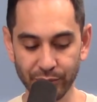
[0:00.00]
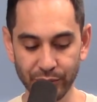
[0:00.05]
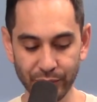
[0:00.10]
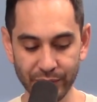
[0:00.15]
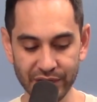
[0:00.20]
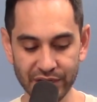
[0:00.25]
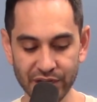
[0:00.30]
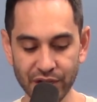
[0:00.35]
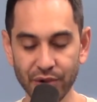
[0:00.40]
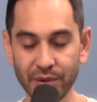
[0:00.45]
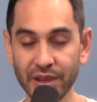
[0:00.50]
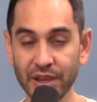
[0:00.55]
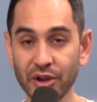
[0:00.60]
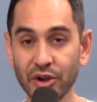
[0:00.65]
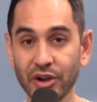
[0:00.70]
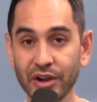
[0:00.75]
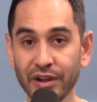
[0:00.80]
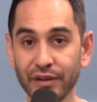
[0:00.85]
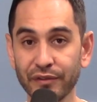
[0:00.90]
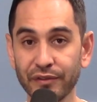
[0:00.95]
but we know
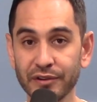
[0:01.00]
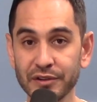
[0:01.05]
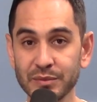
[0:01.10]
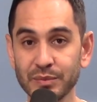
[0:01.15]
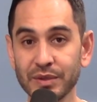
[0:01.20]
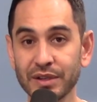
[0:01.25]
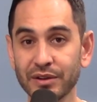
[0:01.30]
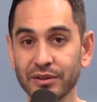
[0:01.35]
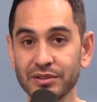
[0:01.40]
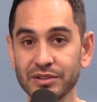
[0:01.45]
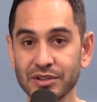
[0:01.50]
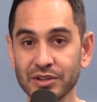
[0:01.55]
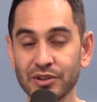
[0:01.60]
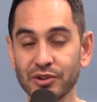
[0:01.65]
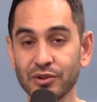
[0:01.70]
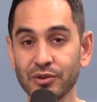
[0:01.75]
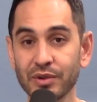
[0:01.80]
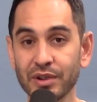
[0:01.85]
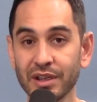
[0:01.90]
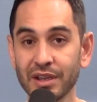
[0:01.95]
here in 1 Peter
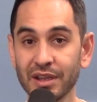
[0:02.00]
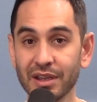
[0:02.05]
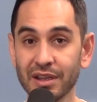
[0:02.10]
2